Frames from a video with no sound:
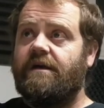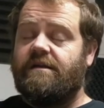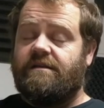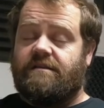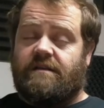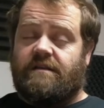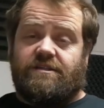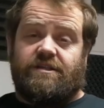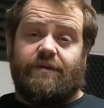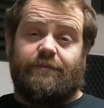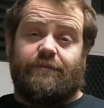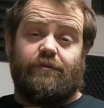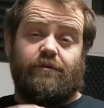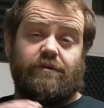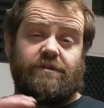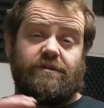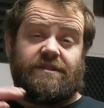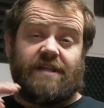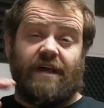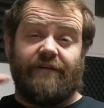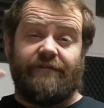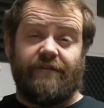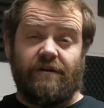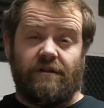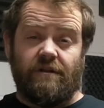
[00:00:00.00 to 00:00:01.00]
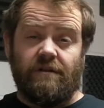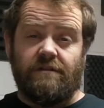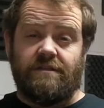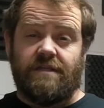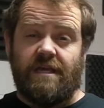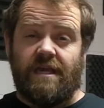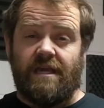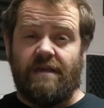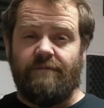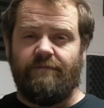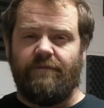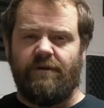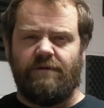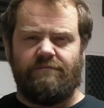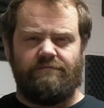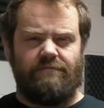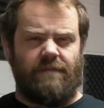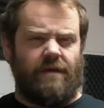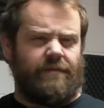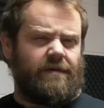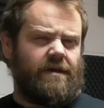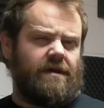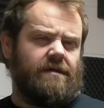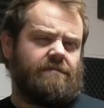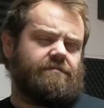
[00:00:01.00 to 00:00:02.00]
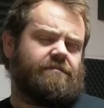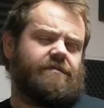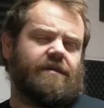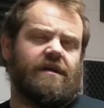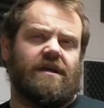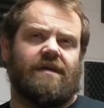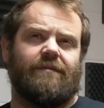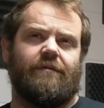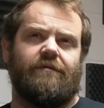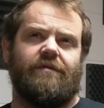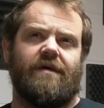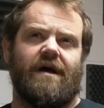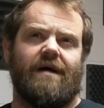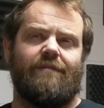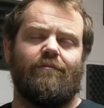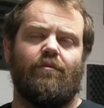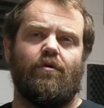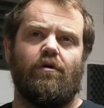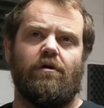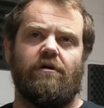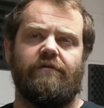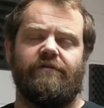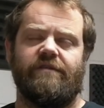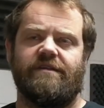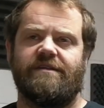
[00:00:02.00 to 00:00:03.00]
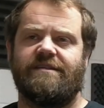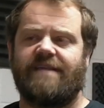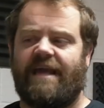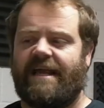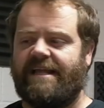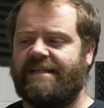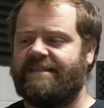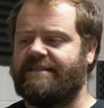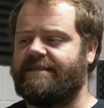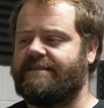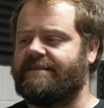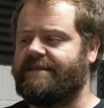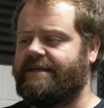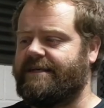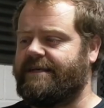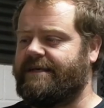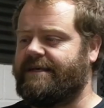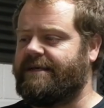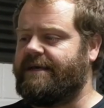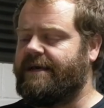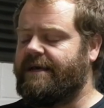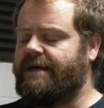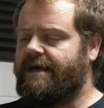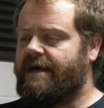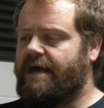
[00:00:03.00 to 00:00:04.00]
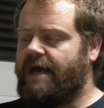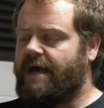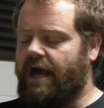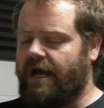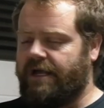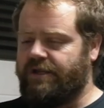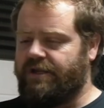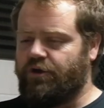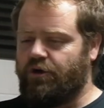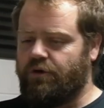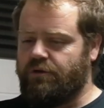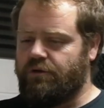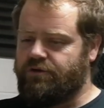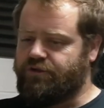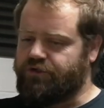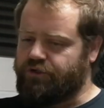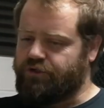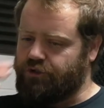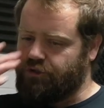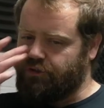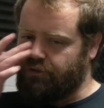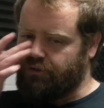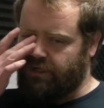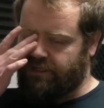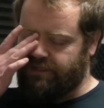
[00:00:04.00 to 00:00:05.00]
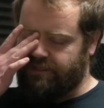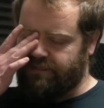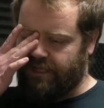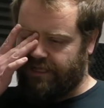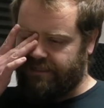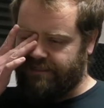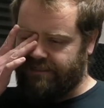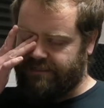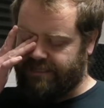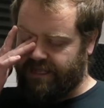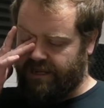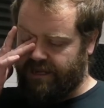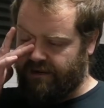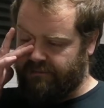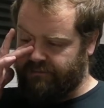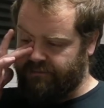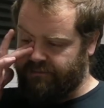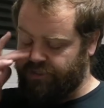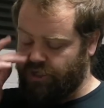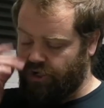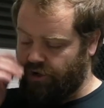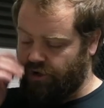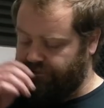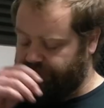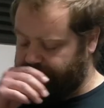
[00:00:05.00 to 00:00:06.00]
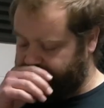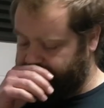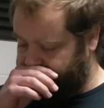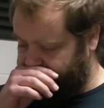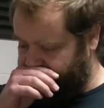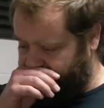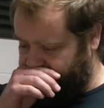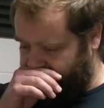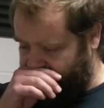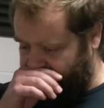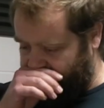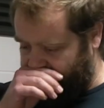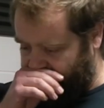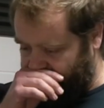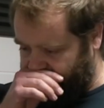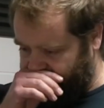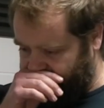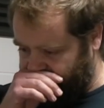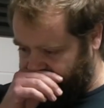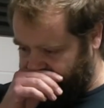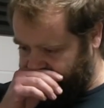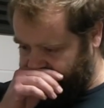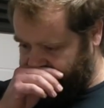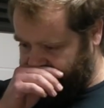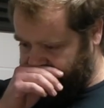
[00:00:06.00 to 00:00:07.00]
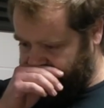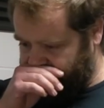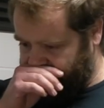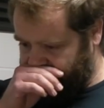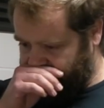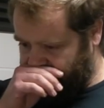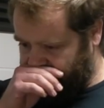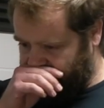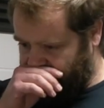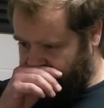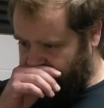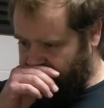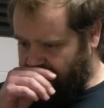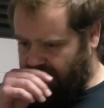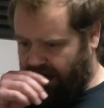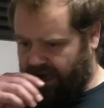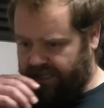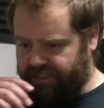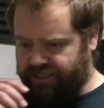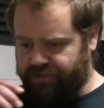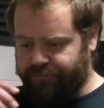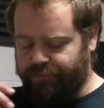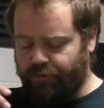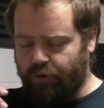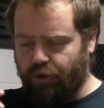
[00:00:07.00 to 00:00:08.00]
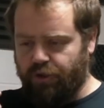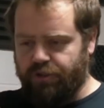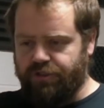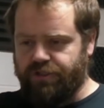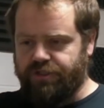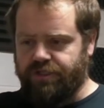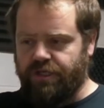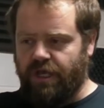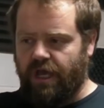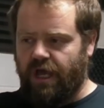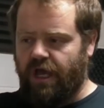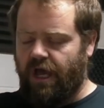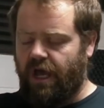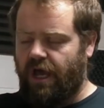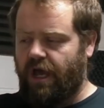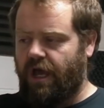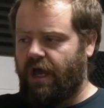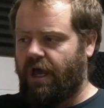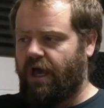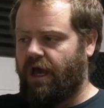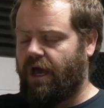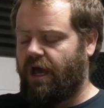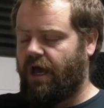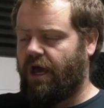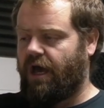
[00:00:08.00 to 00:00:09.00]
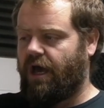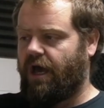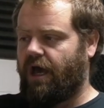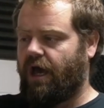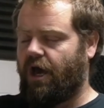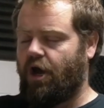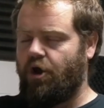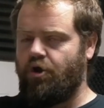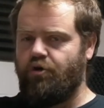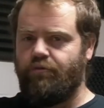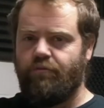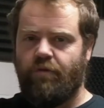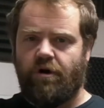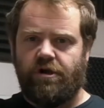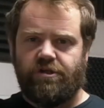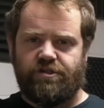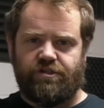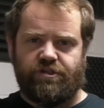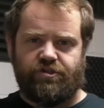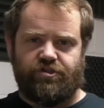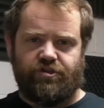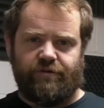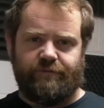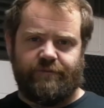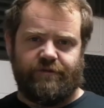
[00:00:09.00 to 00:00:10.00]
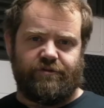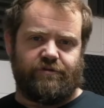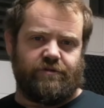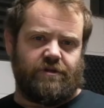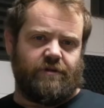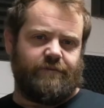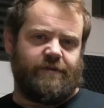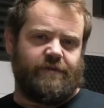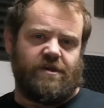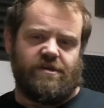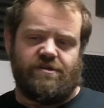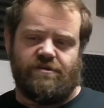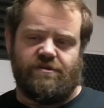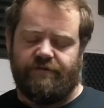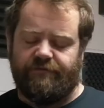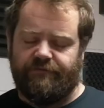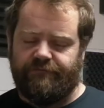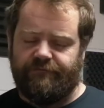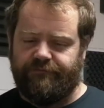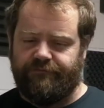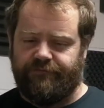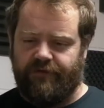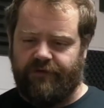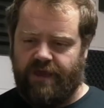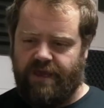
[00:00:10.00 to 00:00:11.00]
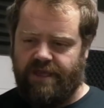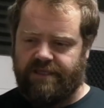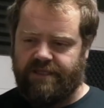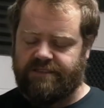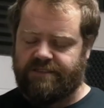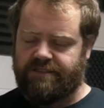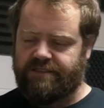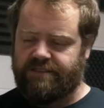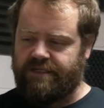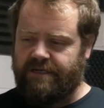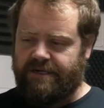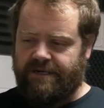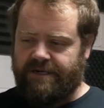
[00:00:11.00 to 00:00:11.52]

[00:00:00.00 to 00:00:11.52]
I suppose, difficulty, but maybe think about that more of intensity, and also in terms of, I suppose, how much the trumpet's going to be in your face,